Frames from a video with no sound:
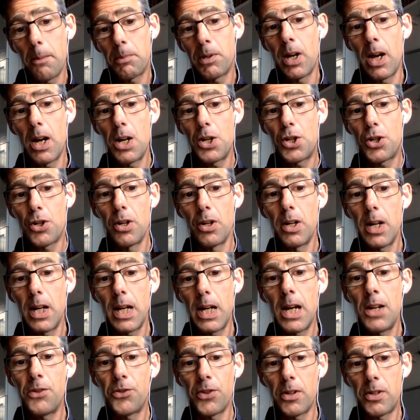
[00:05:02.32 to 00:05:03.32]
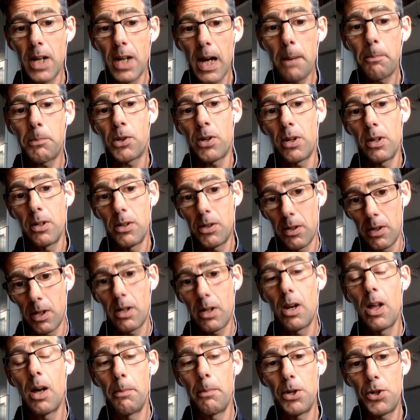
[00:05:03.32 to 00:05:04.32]
Adaptation is adapting
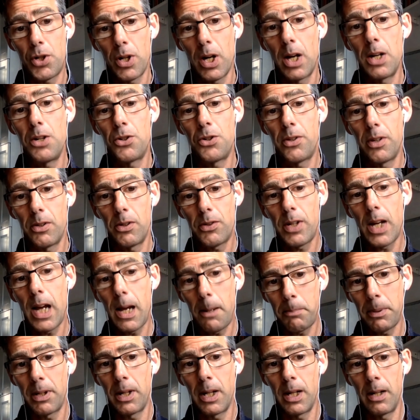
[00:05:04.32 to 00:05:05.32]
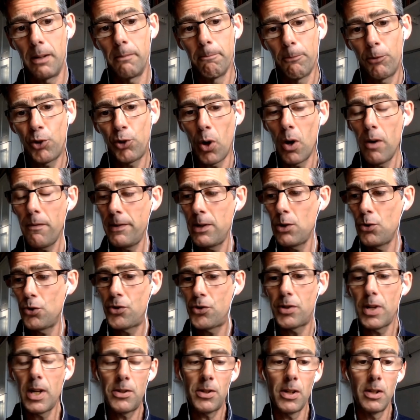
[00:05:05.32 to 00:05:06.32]
to the climate change that's happening. So if
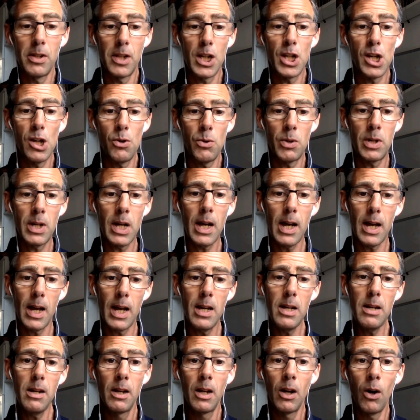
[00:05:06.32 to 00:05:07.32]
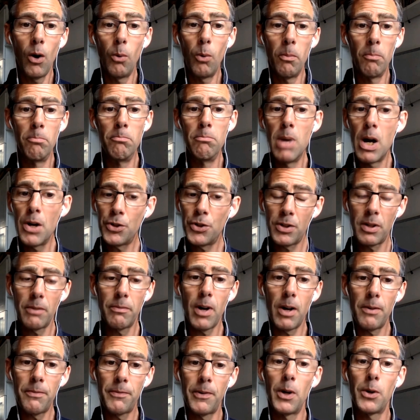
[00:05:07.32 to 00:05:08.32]
you sit in the UK,
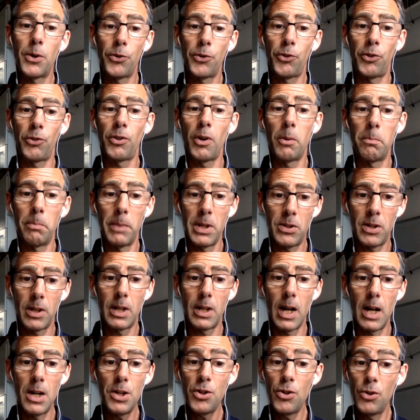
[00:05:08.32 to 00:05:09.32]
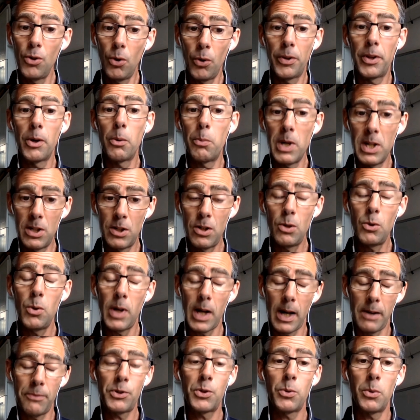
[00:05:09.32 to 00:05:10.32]
most of our focus is on mitigation, although we
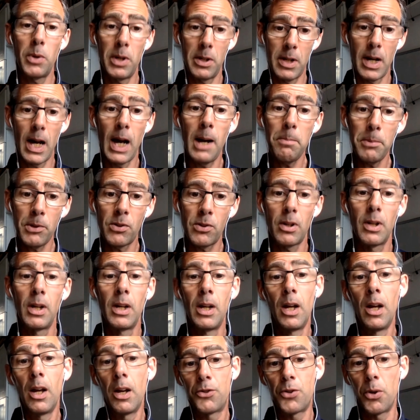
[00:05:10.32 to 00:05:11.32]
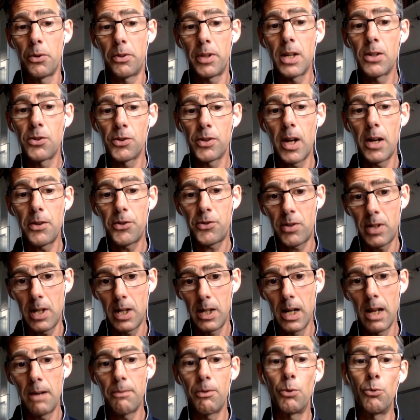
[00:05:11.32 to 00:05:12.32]
do have to adapt to things like
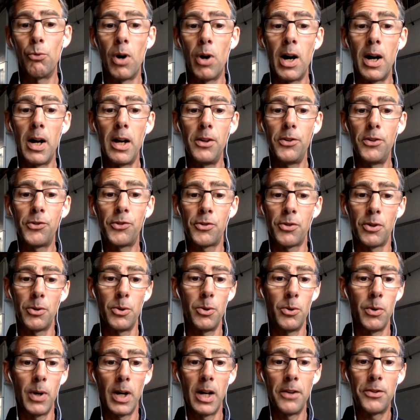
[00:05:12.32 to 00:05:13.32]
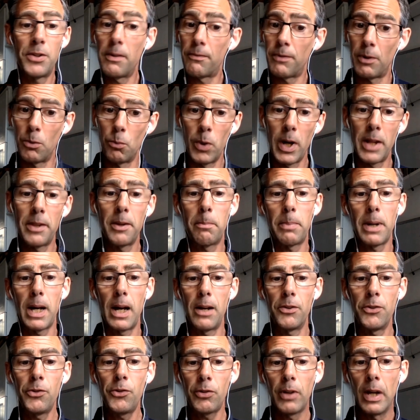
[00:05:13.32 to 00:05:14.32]
sea level rise, to different weather
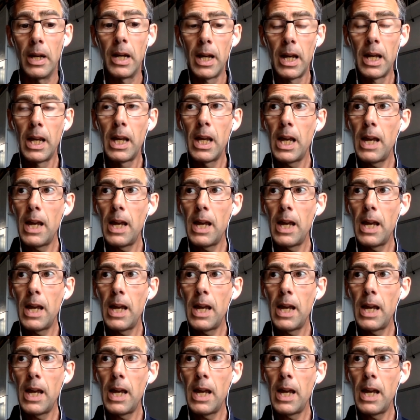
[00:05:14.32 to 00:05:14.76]
patterns.